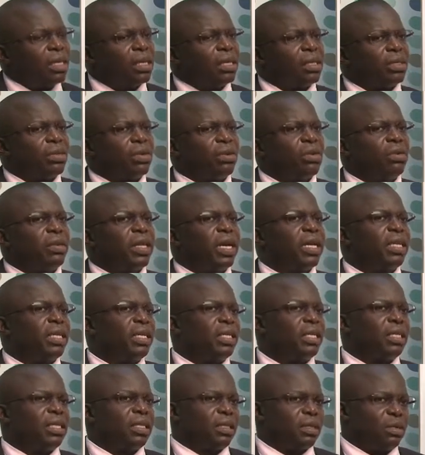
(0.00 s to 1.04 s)
So that
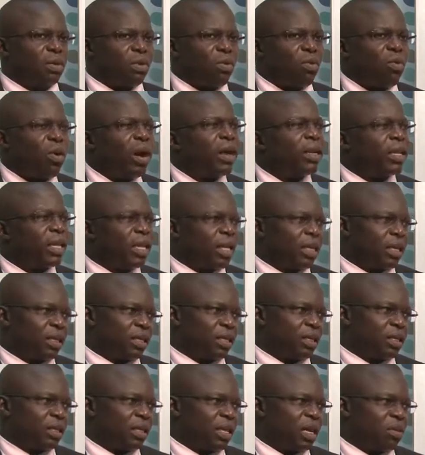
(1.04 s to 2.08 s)
is one thing
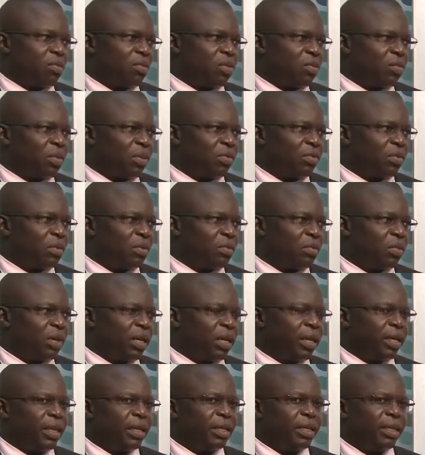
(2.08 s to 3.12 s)
I'm hoping from
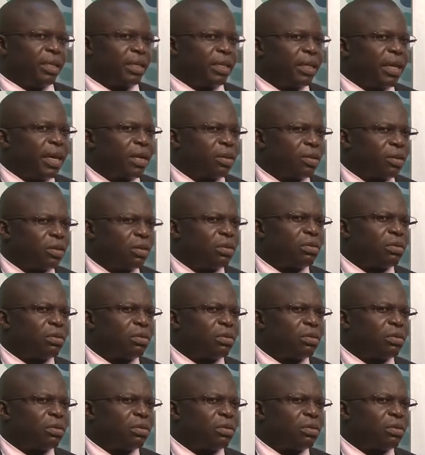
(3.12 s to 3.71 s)
here, that